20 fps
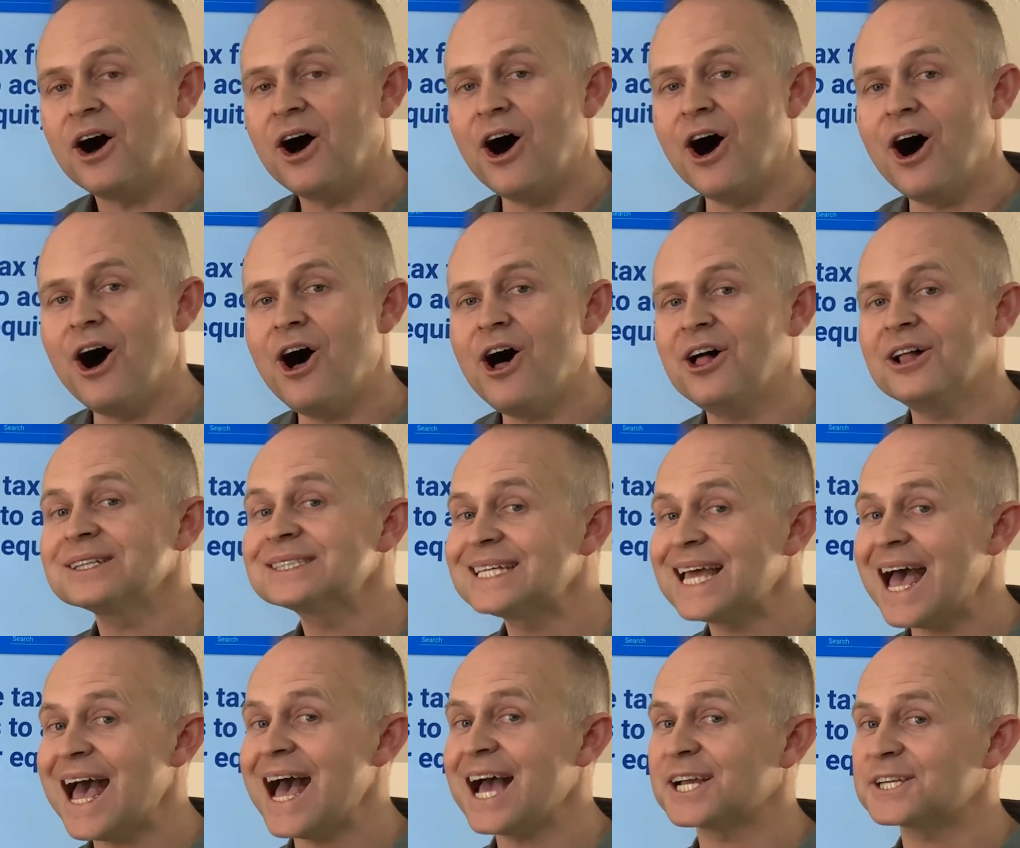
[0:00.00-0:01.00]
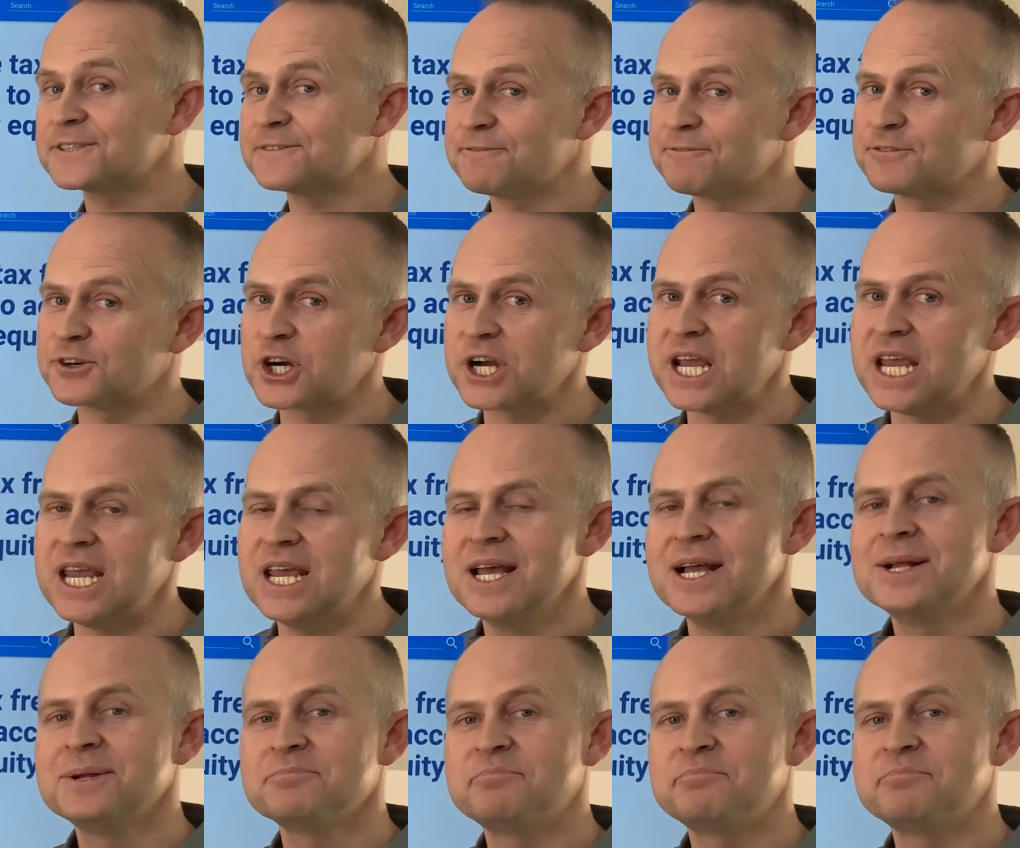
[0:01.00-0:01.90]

all tax-free